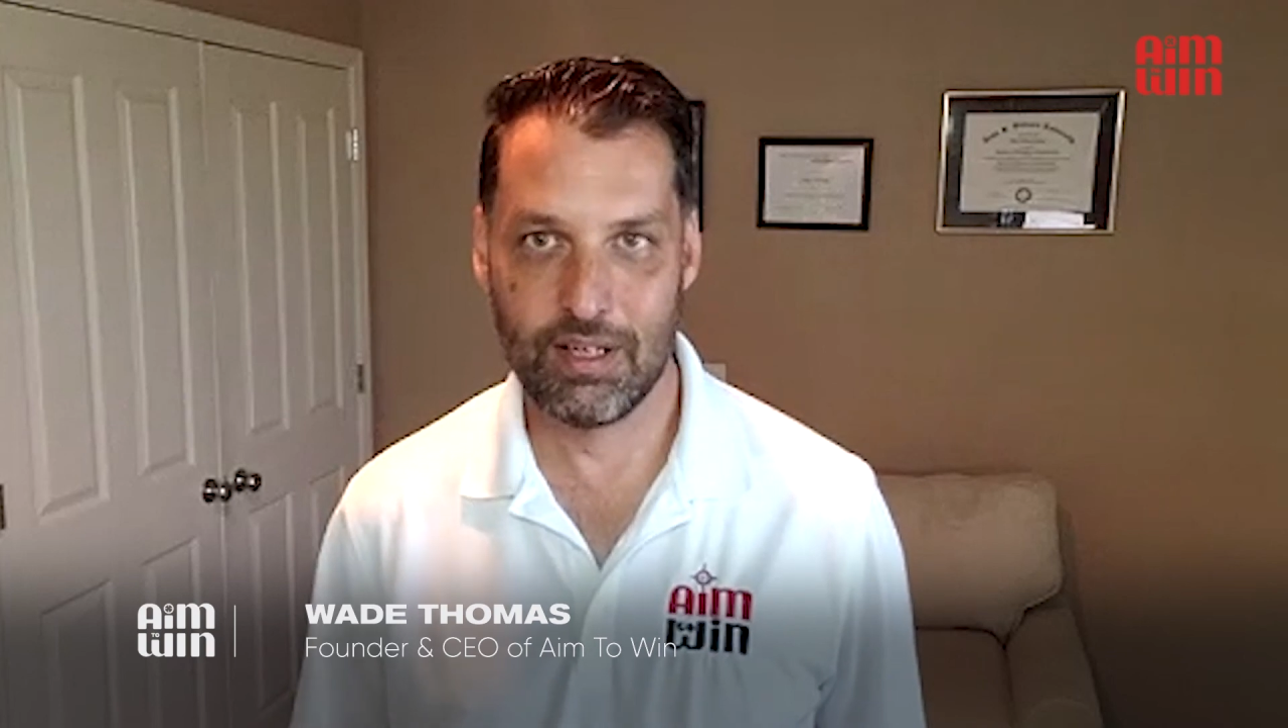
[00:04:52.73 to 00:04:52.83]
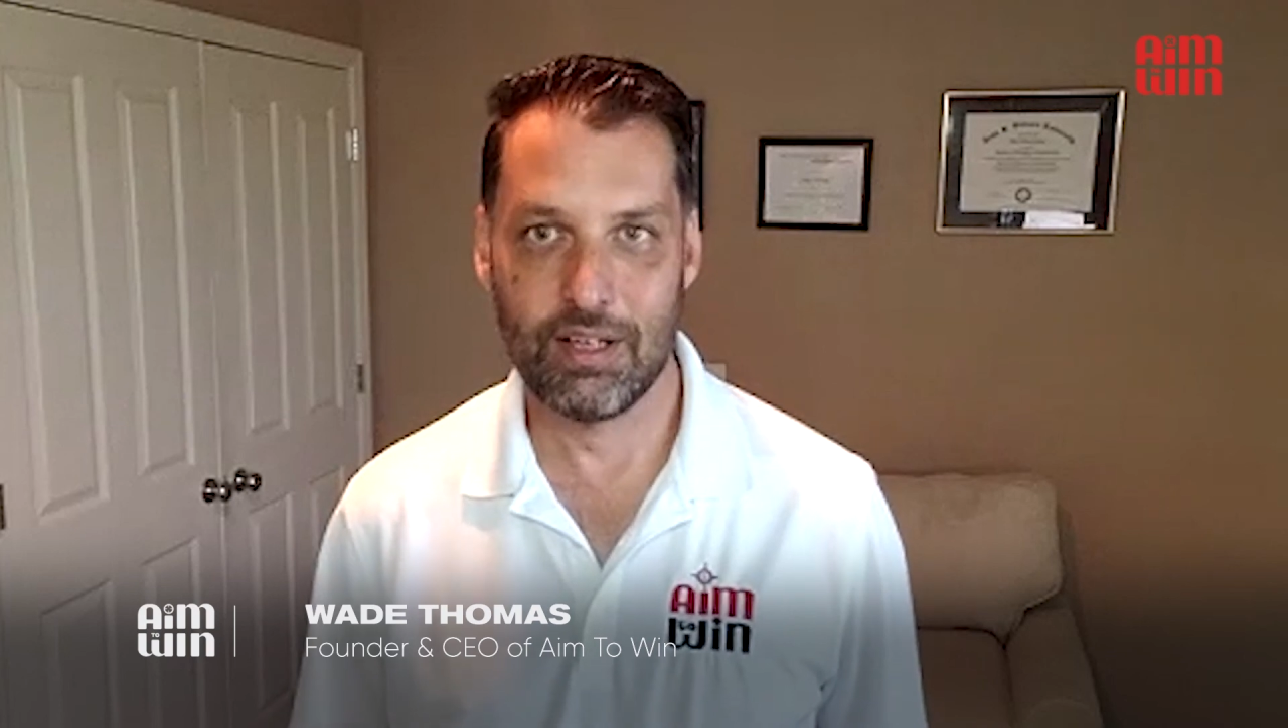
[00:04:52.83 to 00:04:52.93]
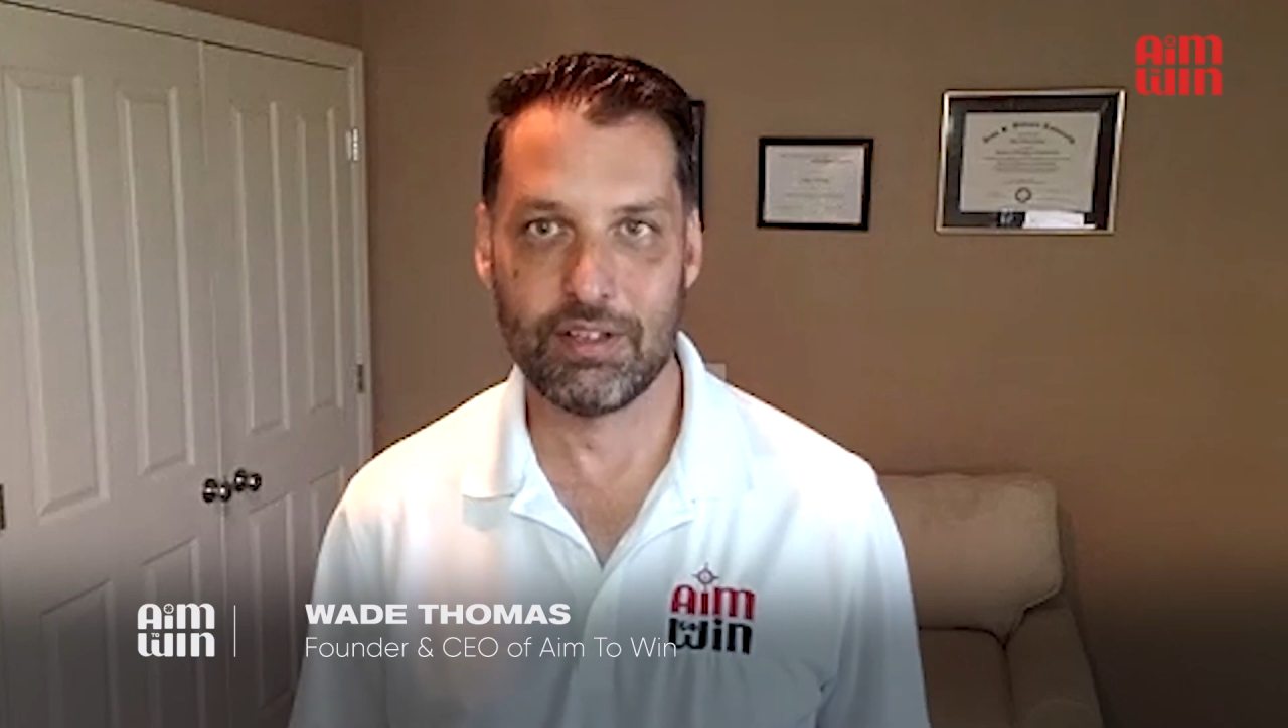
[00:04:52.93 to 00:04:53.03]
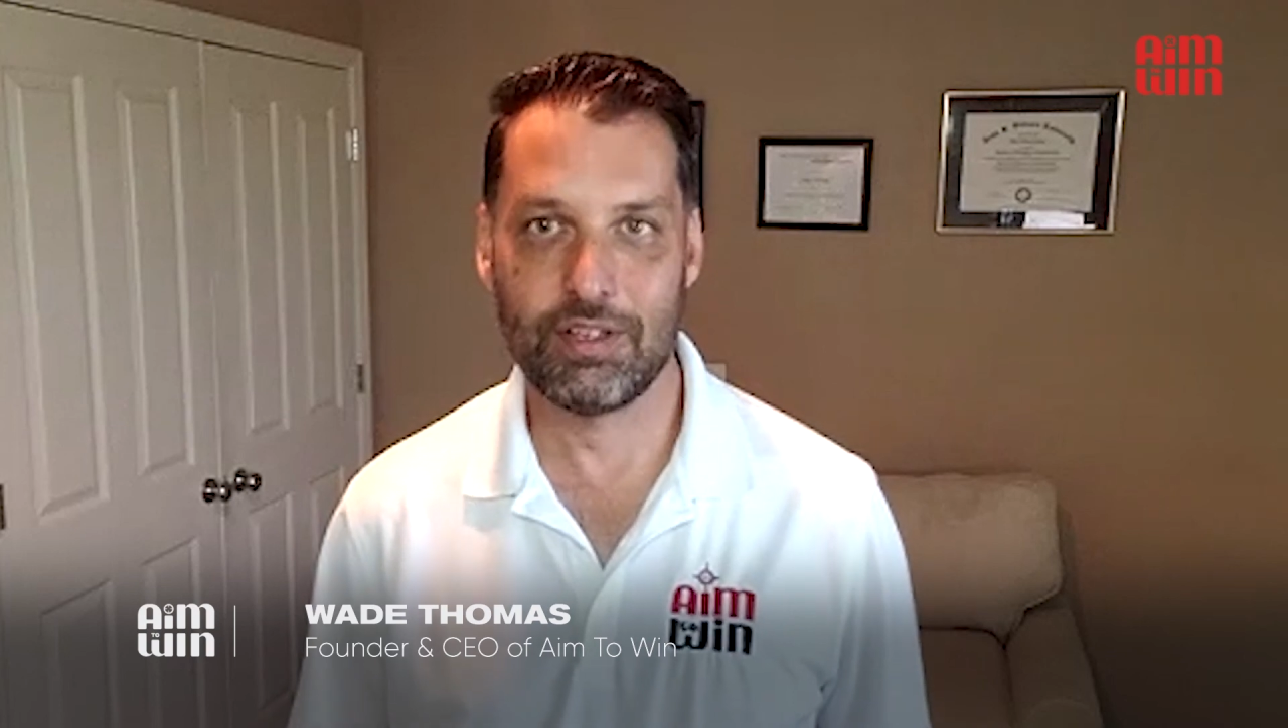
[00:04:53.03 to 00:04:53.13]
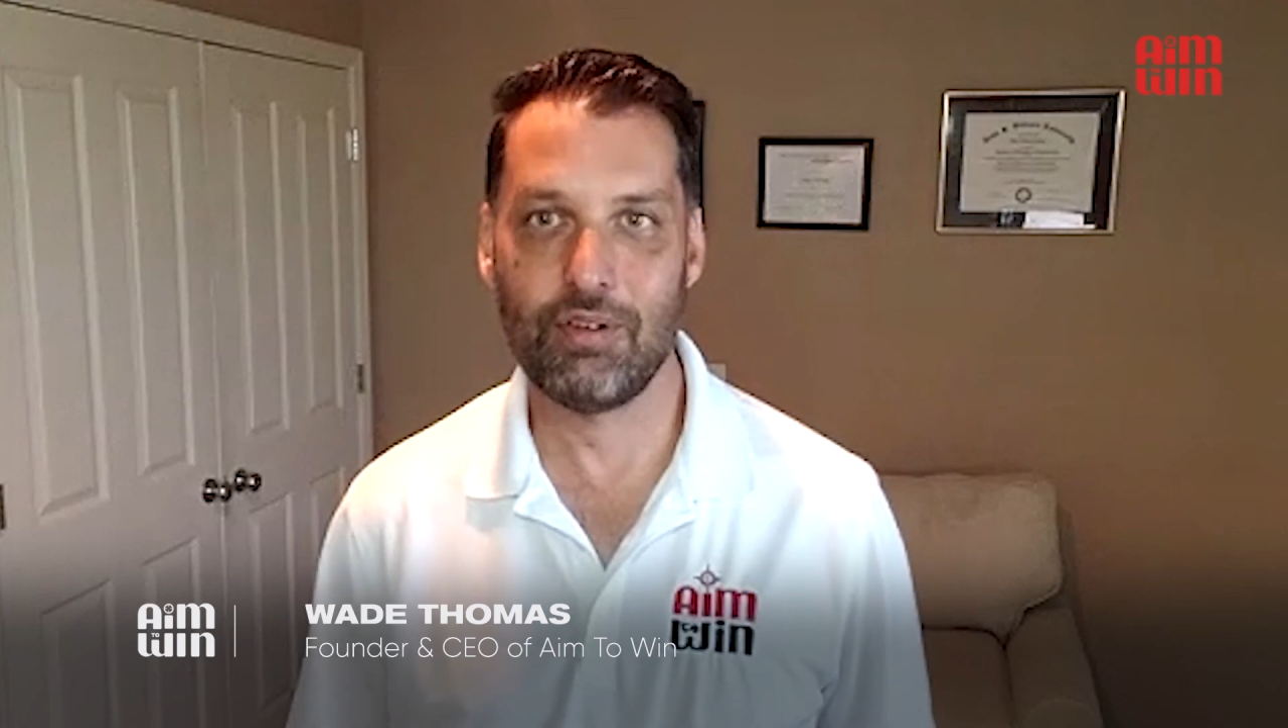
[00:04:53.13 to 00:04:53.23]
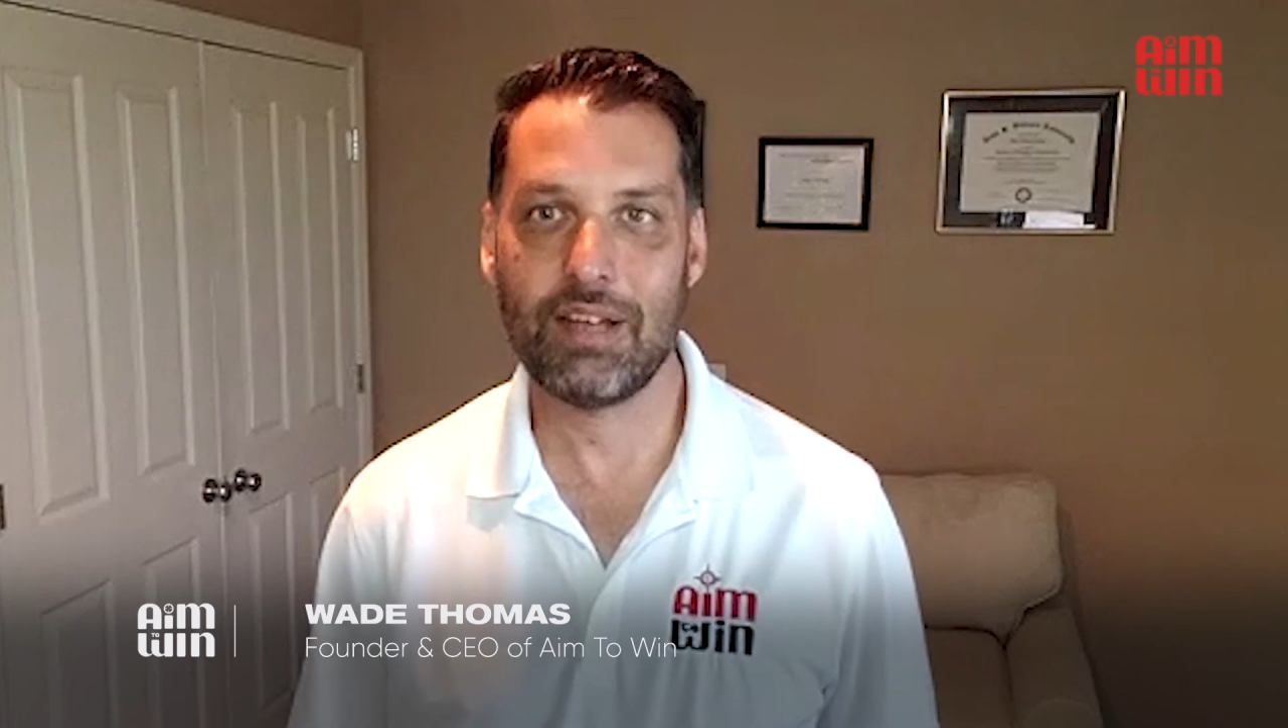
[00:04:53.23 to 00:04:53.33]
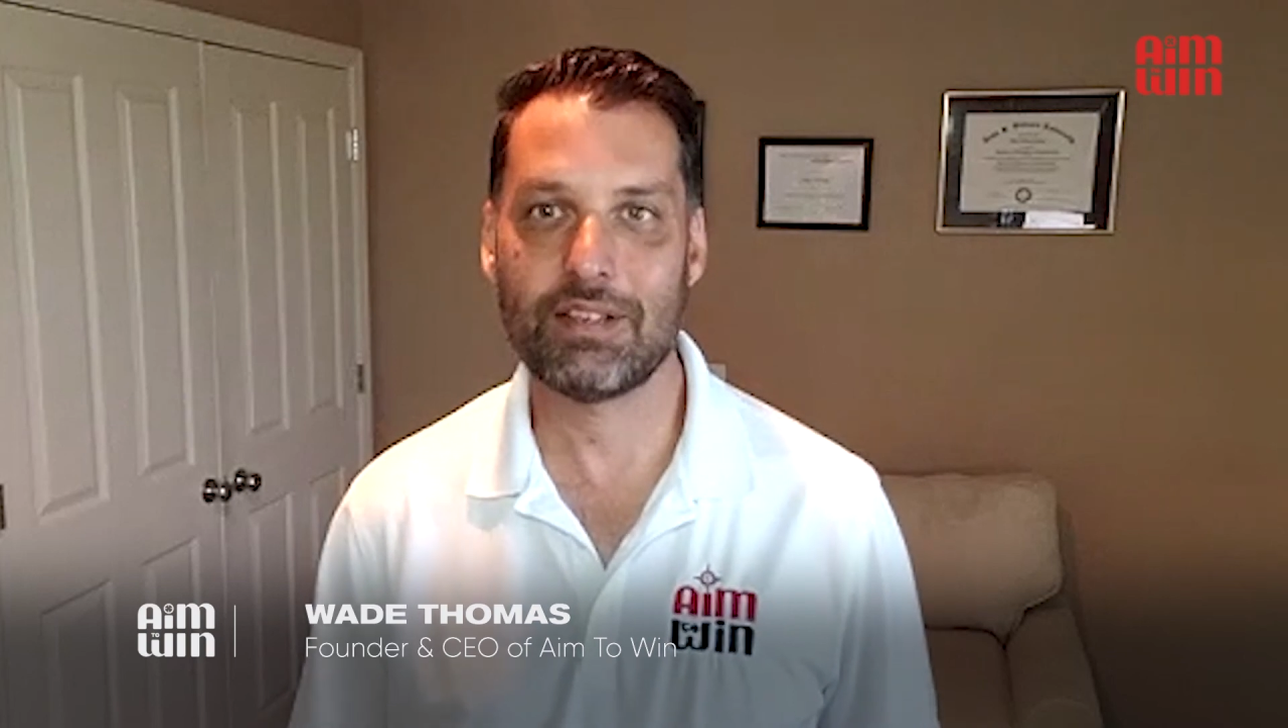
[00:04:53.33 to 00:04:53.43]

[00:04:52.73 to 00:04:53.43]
Until next